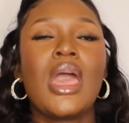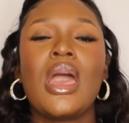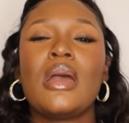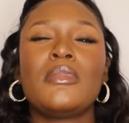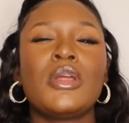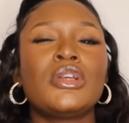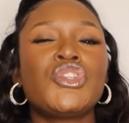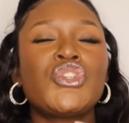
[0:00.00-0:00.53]
I'm
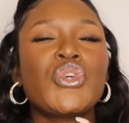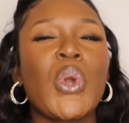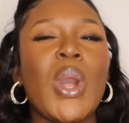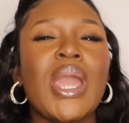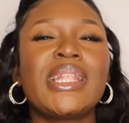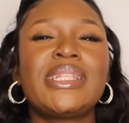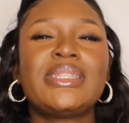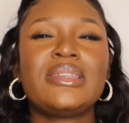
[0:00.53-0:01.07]
not sure,
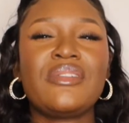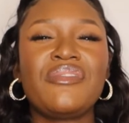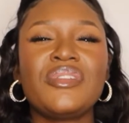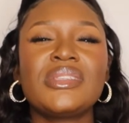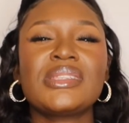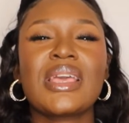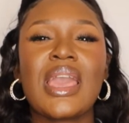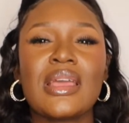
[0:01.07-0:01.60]
it
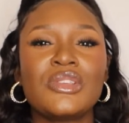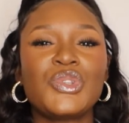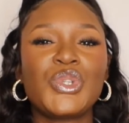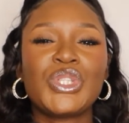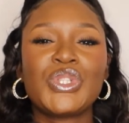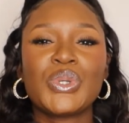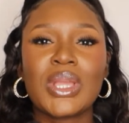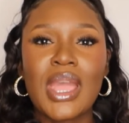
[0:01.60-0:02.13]
differs country
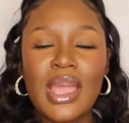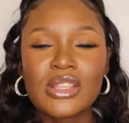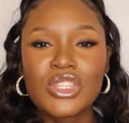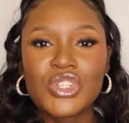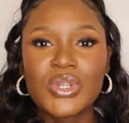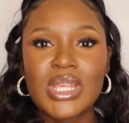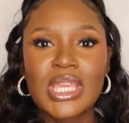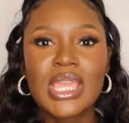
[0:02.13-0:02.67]
to
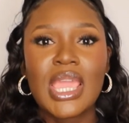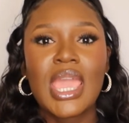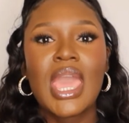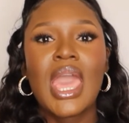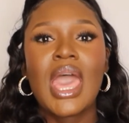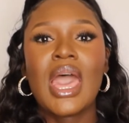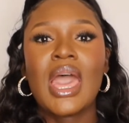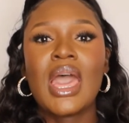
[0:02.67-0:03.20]
country.
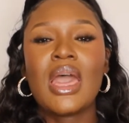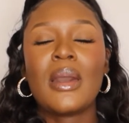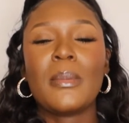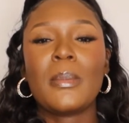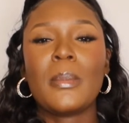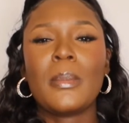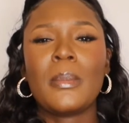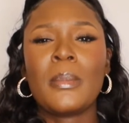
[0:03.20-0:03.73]

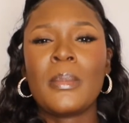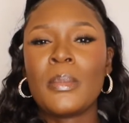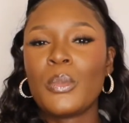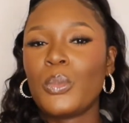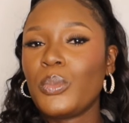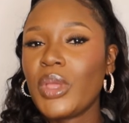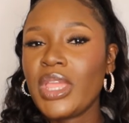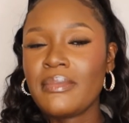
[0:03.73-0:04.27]

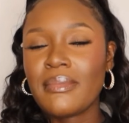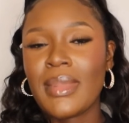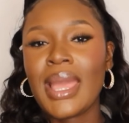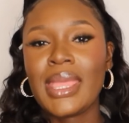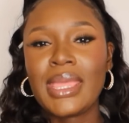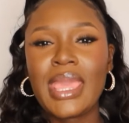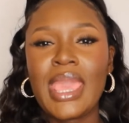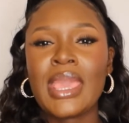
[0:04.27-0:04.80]
In
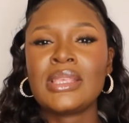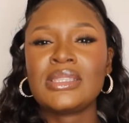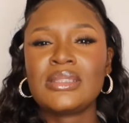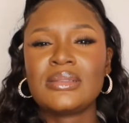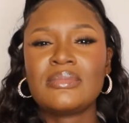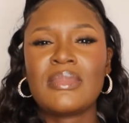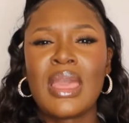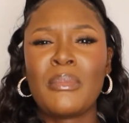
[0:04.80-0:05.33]
my
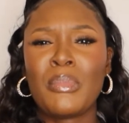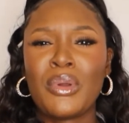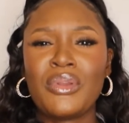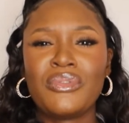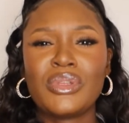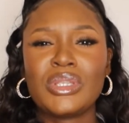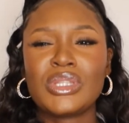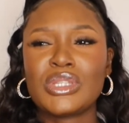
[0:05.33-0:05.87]
case, my
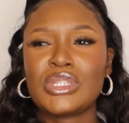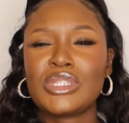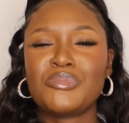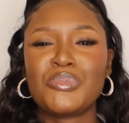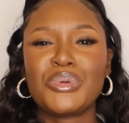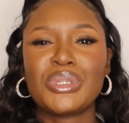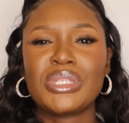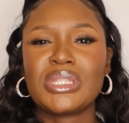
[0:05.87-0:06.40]
boyfriend just
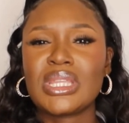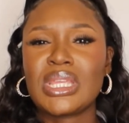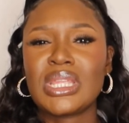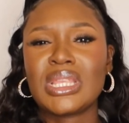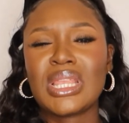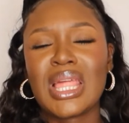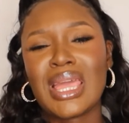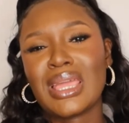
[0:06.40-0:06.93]
put
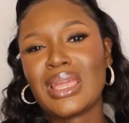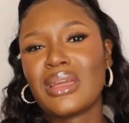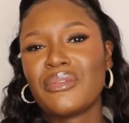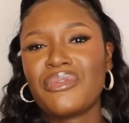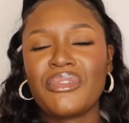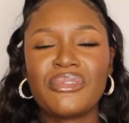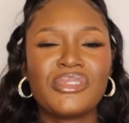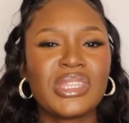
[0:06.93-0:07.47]
in like
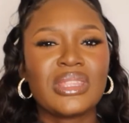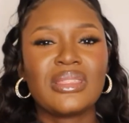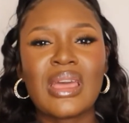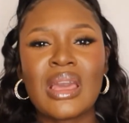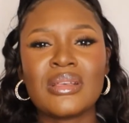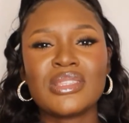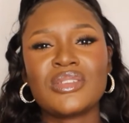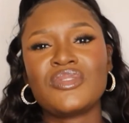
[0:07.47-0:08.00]

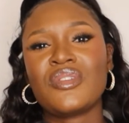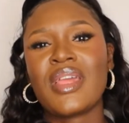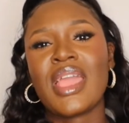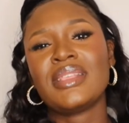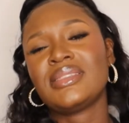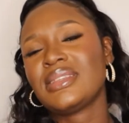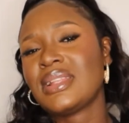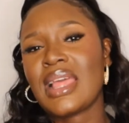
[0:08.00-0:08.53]
50,000
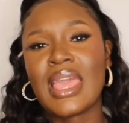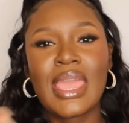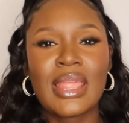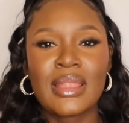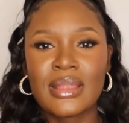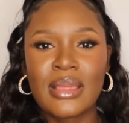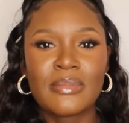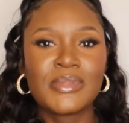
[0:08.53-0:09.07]
rands, and I
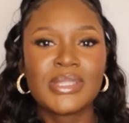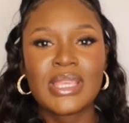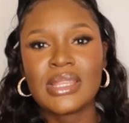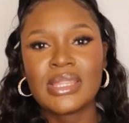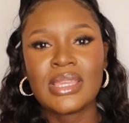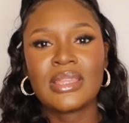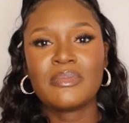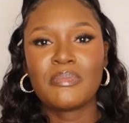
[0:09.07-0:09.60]
ended up
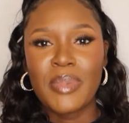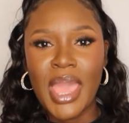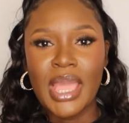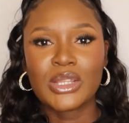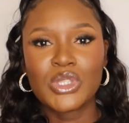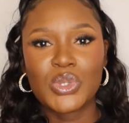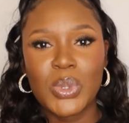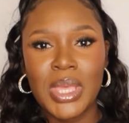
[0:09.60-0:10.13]
sending it
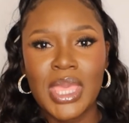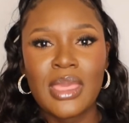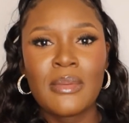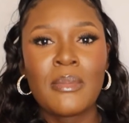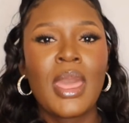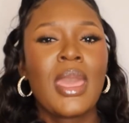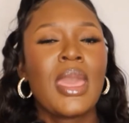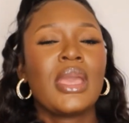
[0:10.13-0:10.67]
back to
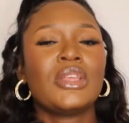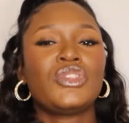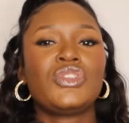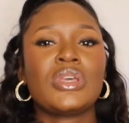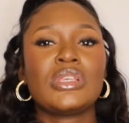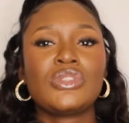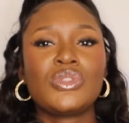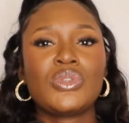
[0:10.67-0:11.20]
him
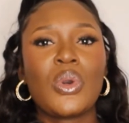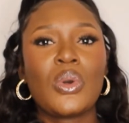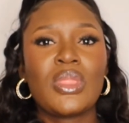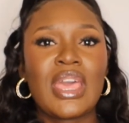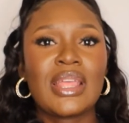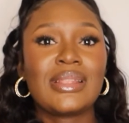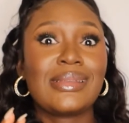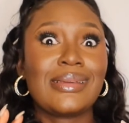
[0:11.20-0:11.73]
just so
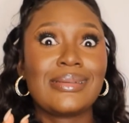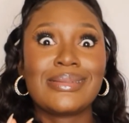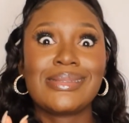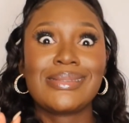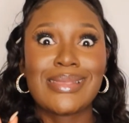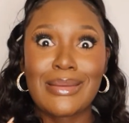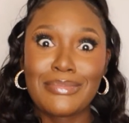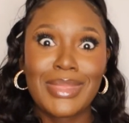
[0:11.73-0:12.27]
that
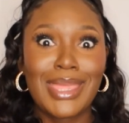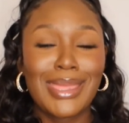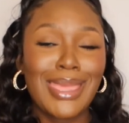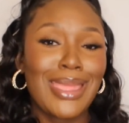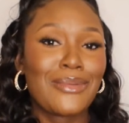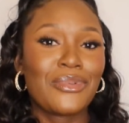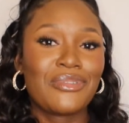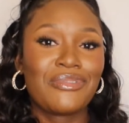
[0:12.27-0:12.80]
something
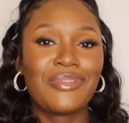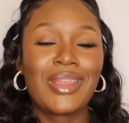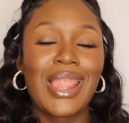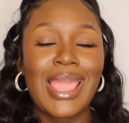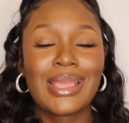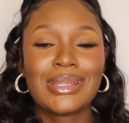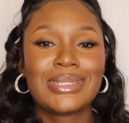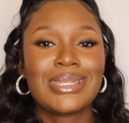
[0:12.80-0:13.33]
can
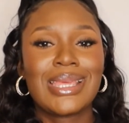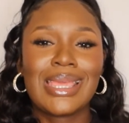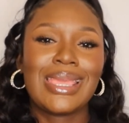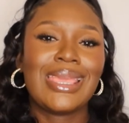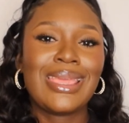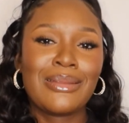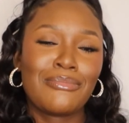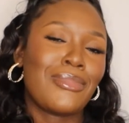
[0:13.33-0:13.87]
reflect
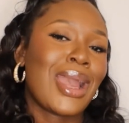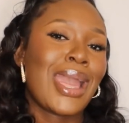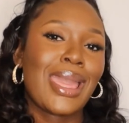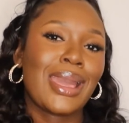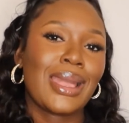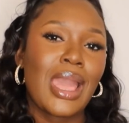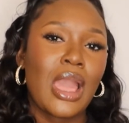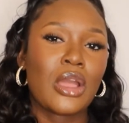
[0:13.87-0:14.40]
in my
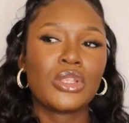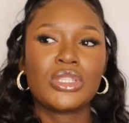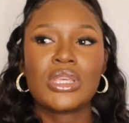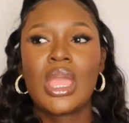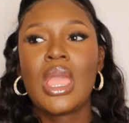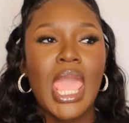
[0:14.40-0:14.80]
account.